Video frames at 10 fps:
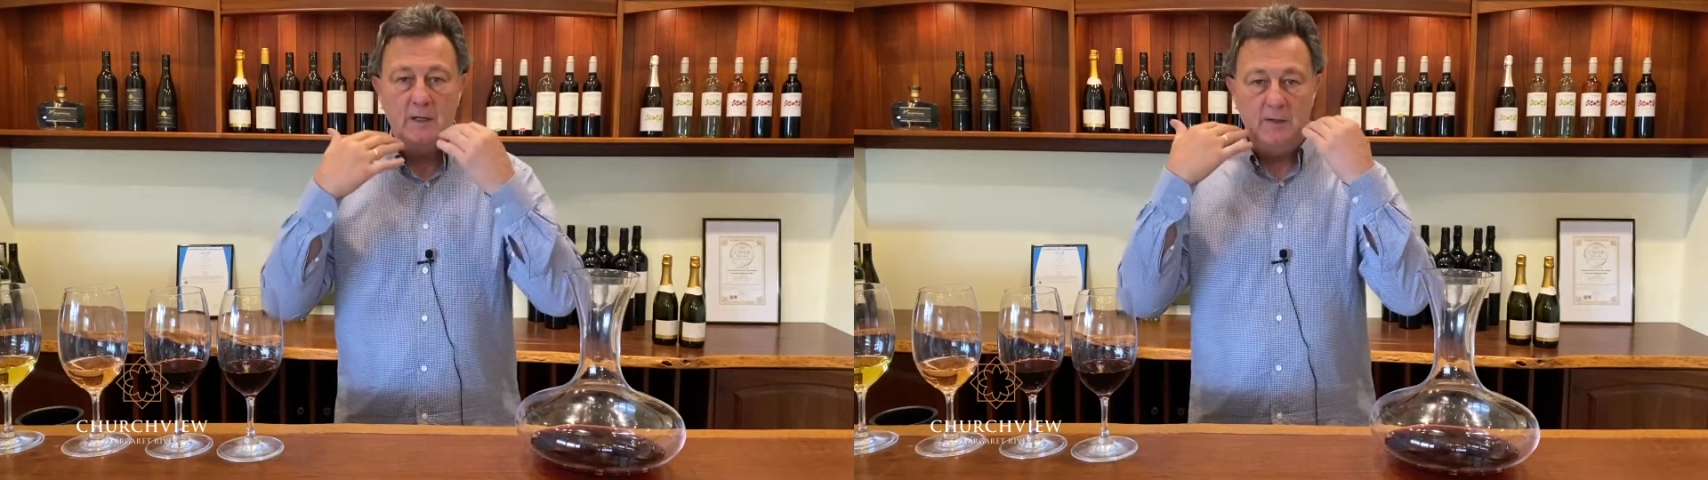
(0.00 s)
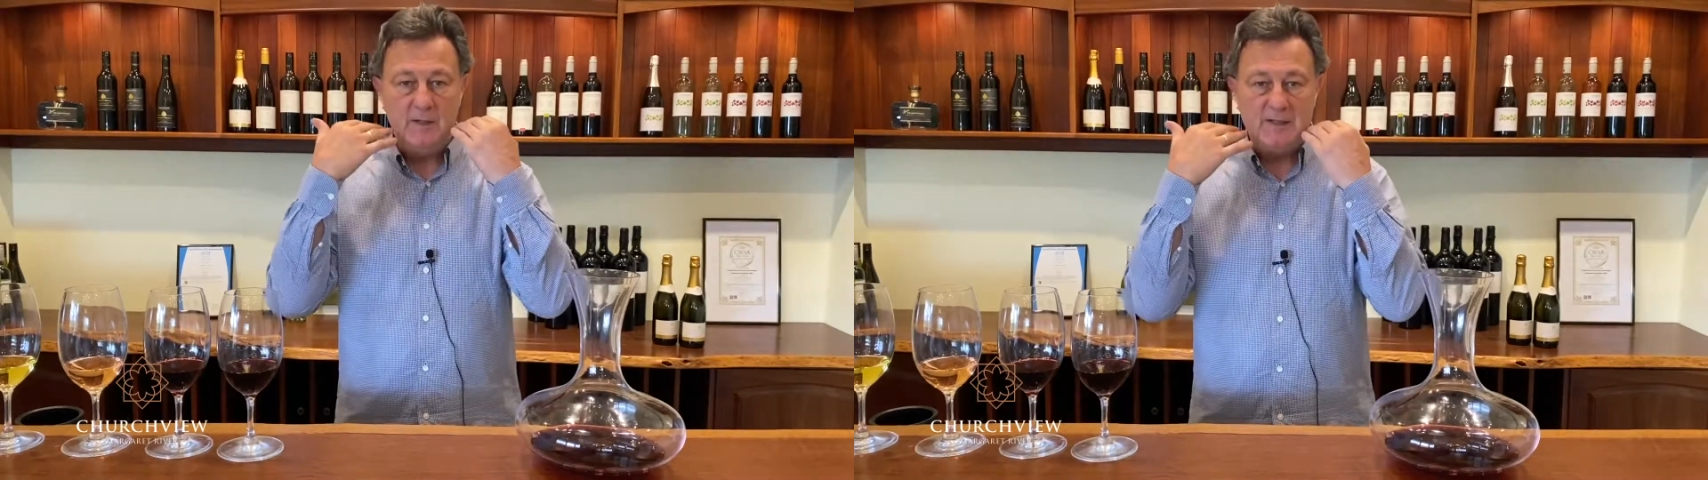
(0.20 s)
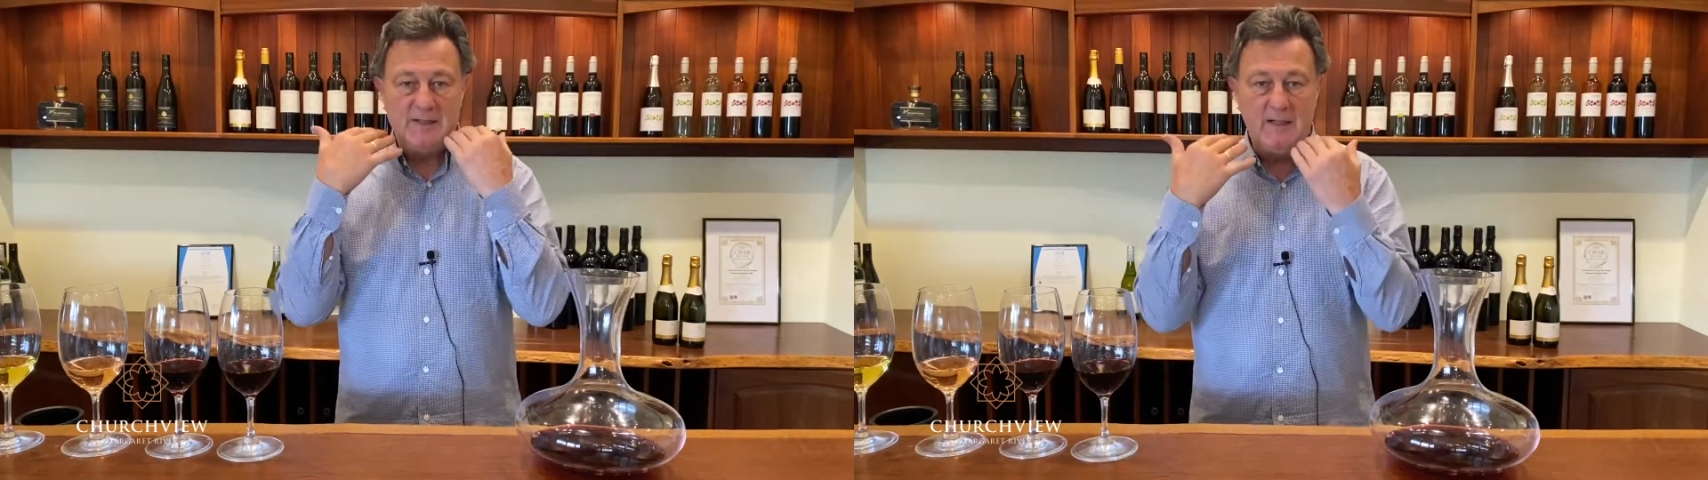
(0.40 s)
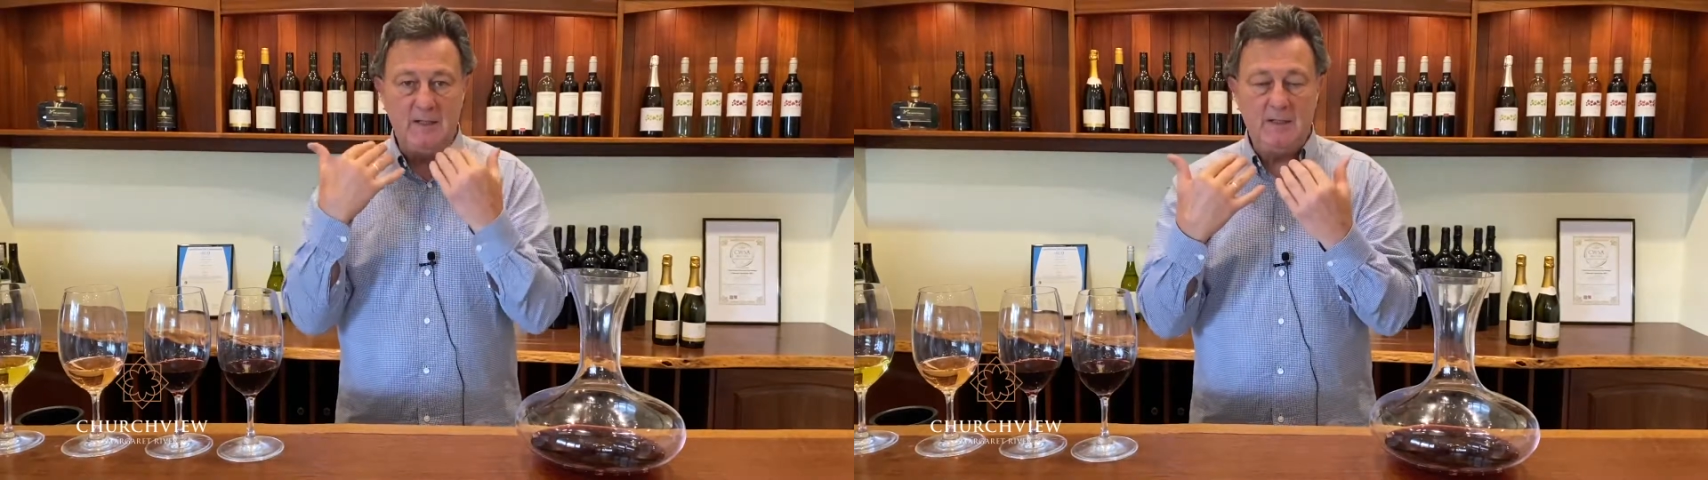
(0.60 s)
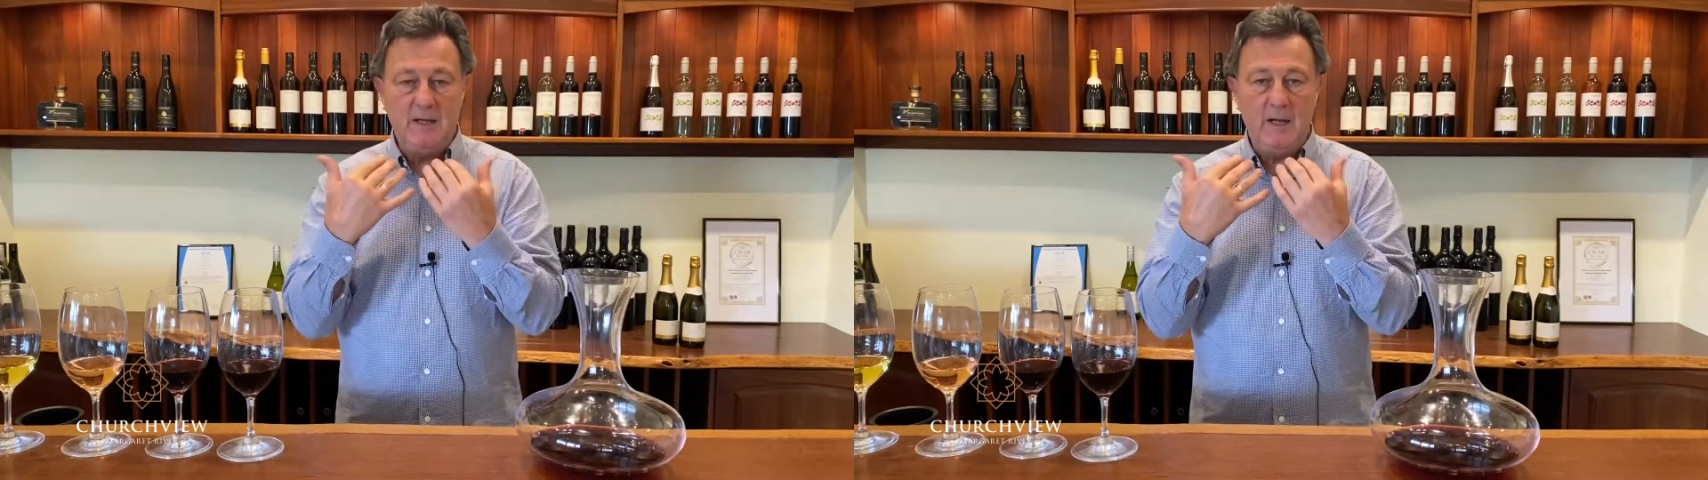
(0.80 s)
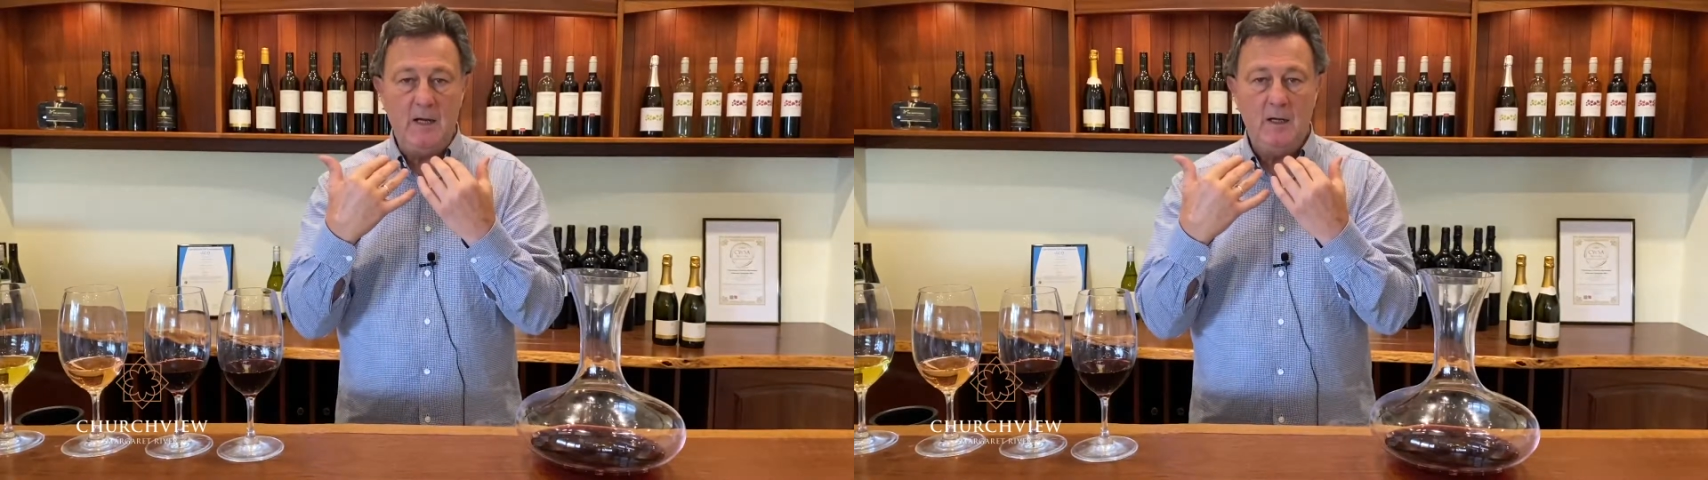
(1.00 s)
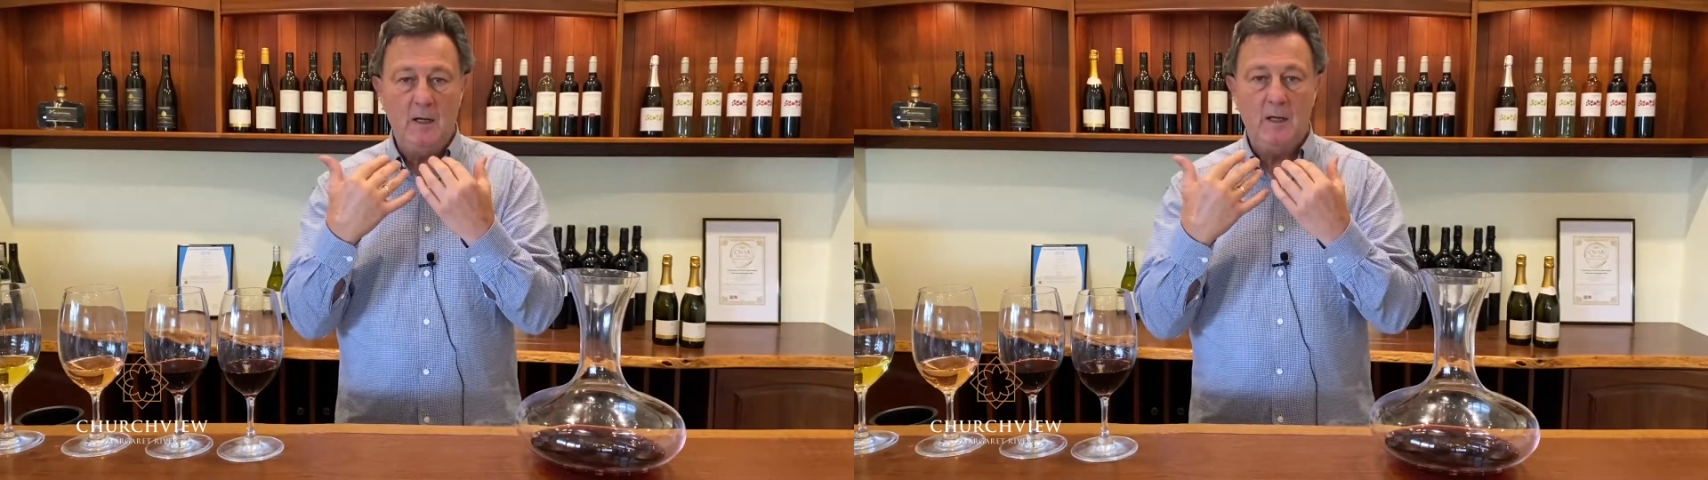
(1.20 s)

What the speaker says: the acidity,